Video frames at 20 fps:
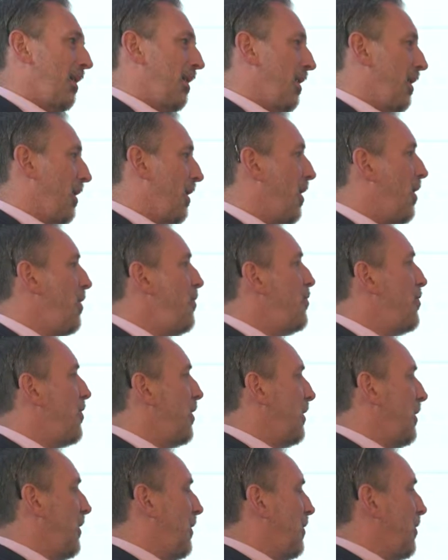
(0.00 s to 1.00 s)

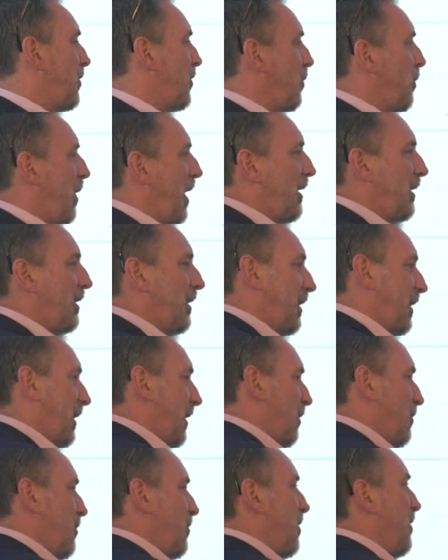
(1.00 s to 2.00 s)
120,
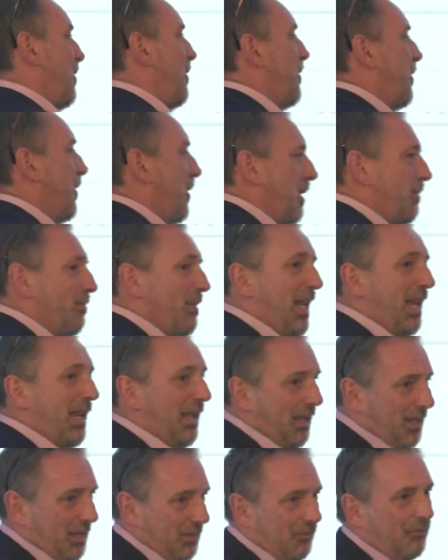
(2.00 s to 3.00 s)
130
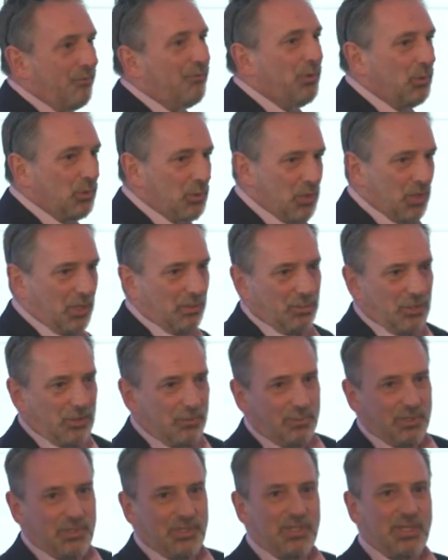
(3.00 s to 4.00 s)
million of full truck
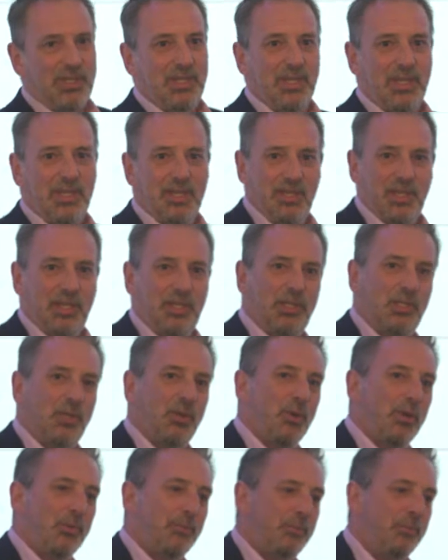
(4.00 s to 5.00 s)
movements in
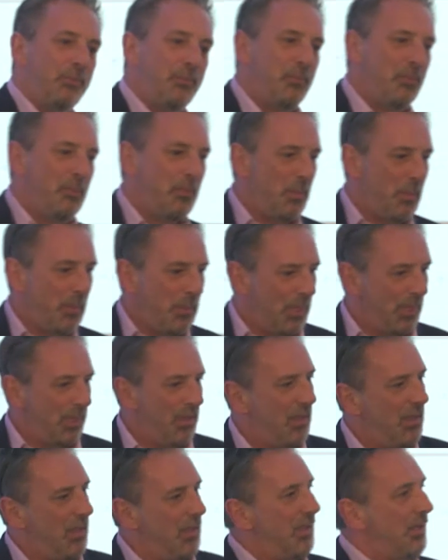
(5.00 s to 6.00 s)
Europe.
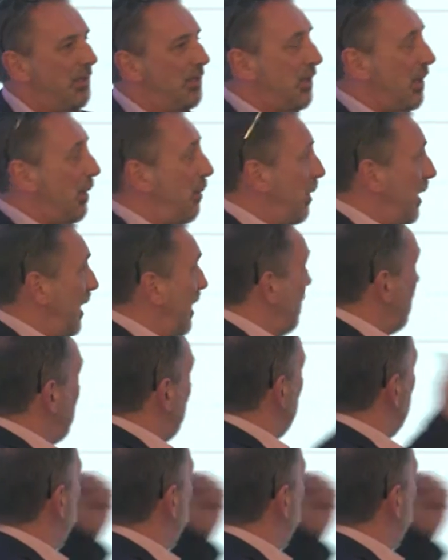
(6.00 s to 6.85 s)
So we're using